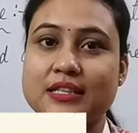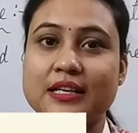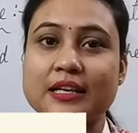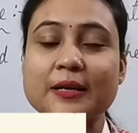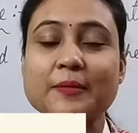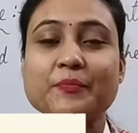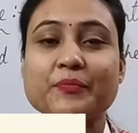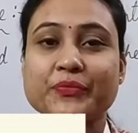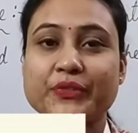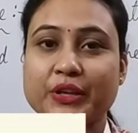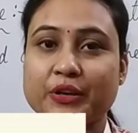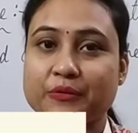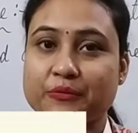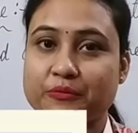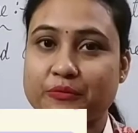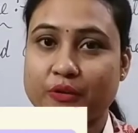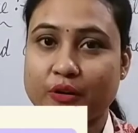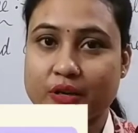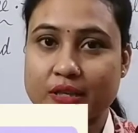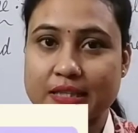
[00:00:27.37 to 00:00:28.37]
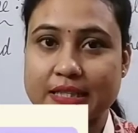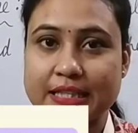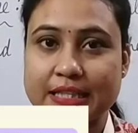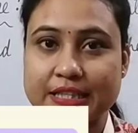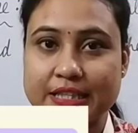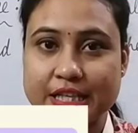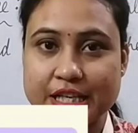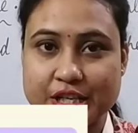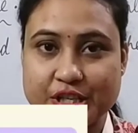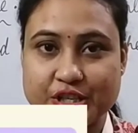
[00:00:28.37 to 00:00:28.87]
the word
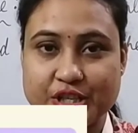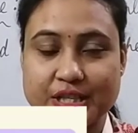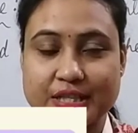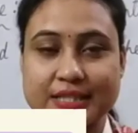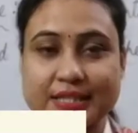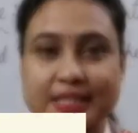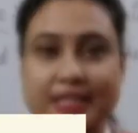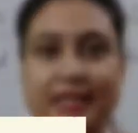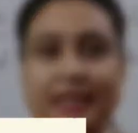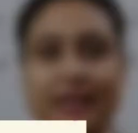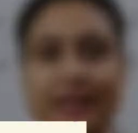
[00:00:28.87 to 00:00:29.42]
dictations,